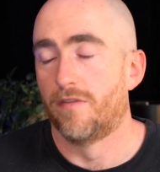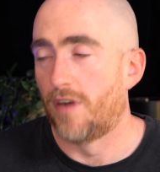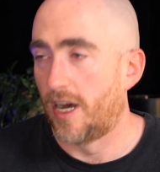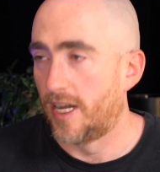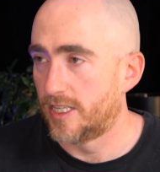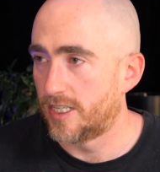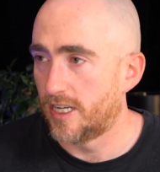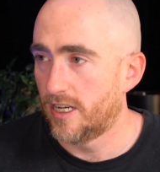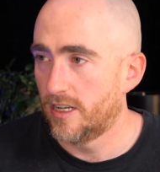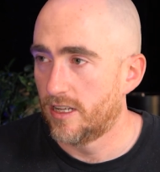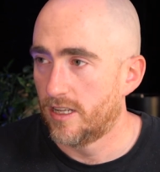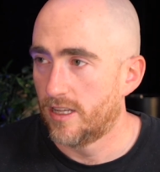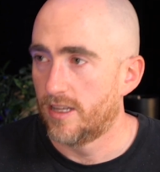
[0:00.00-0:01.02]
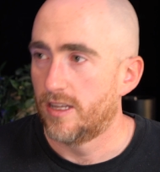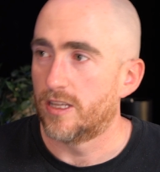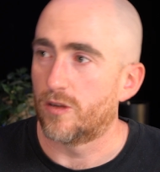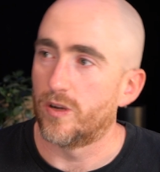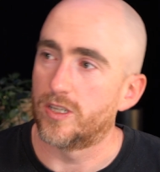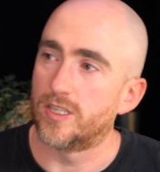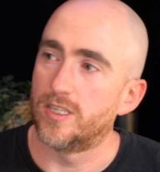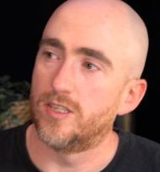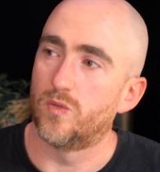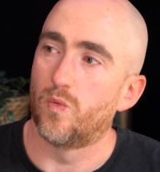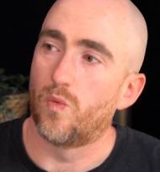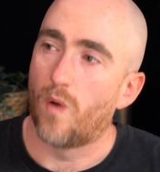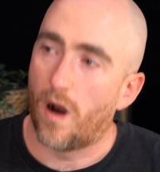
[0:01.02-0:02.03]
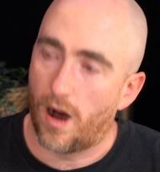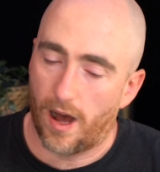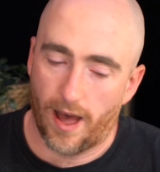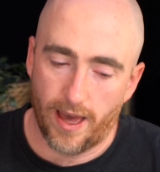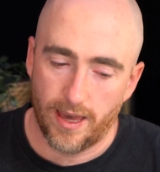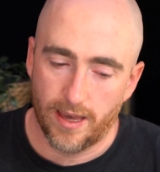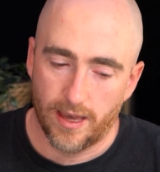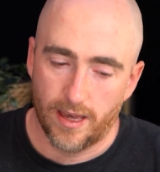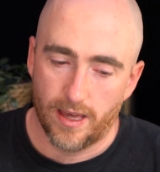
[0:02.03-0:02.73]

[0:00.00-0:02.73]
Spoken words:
faster. The question is why?